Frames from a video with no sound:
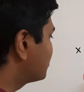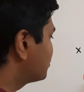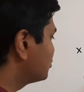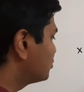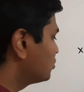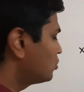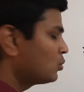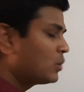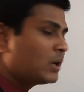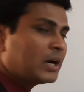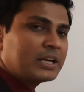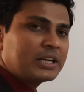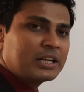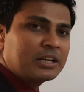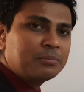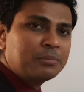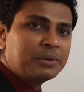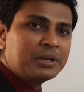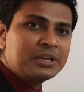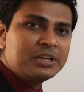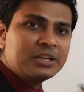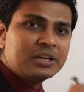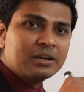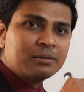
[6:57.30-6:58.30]
to water
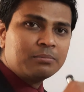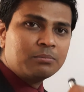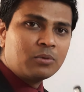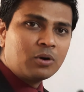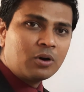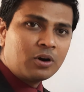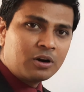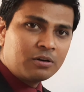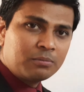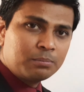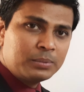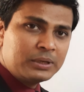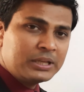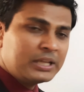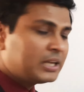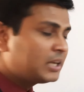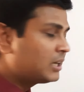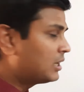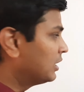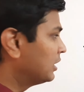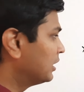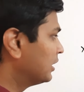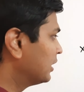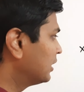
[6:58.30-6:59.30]
medium
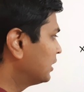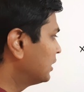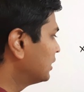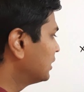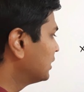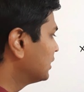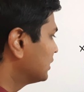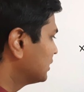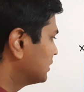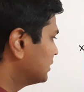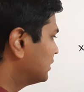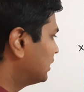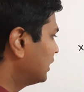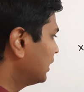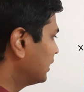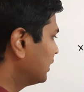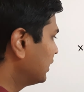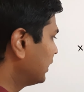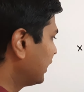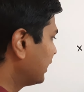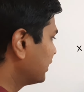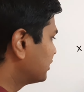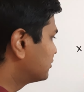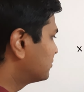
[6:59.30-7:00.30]
obliquely, then
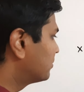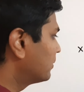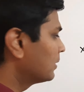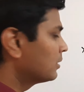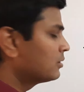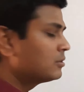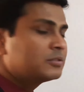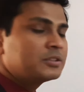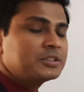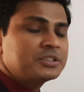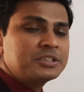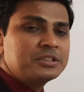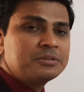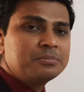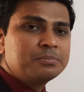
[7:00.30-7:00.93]
its velocity